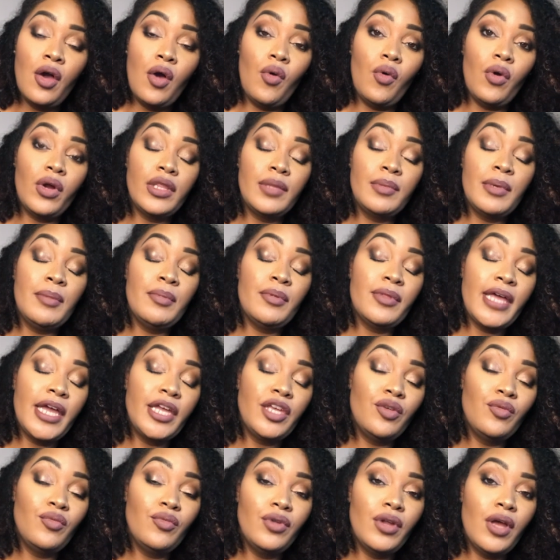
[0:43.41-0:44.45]
or the people
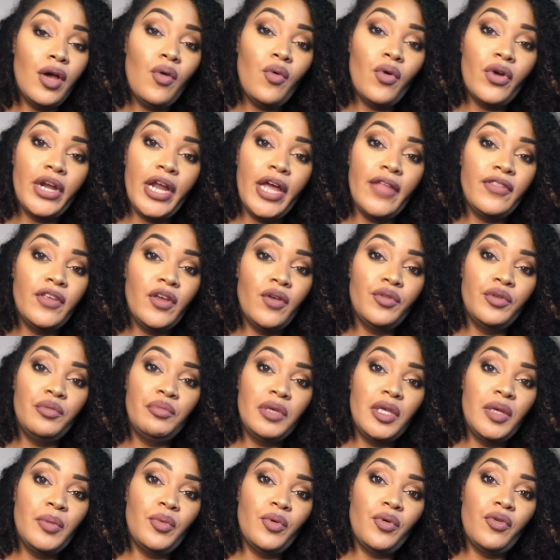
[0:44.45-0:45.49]
that you know are not the only
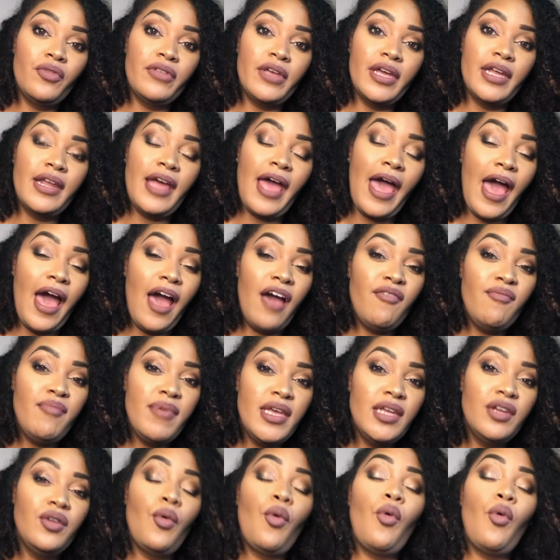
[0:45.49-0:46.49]
people that have been